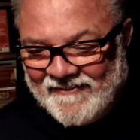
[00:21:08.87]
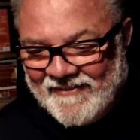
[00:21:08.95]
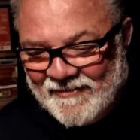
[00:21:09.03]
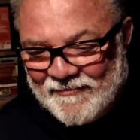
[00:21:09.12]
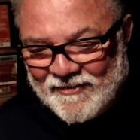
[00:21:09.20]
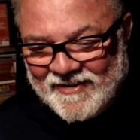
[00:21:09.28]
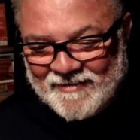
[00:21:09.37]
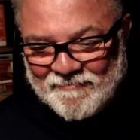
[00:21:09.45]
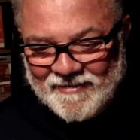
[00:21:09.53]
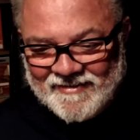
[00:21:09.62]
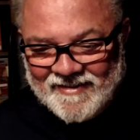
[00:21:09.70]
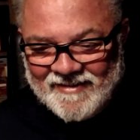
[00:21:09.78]
Unfinished
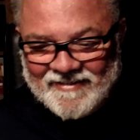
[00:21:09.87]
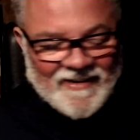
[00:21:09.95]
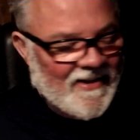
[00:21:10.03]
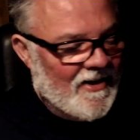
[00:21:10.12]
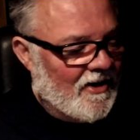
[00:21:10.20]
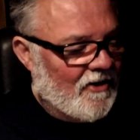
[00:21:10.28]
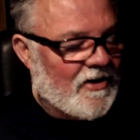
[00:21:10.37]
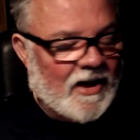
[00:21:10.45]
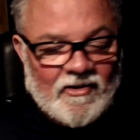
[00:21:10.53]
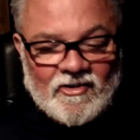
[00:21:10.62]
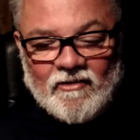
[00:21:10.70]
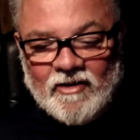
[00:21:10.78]
business. Okay,
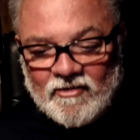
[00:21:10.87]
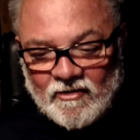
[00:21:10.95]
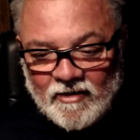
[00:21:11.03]
sorry.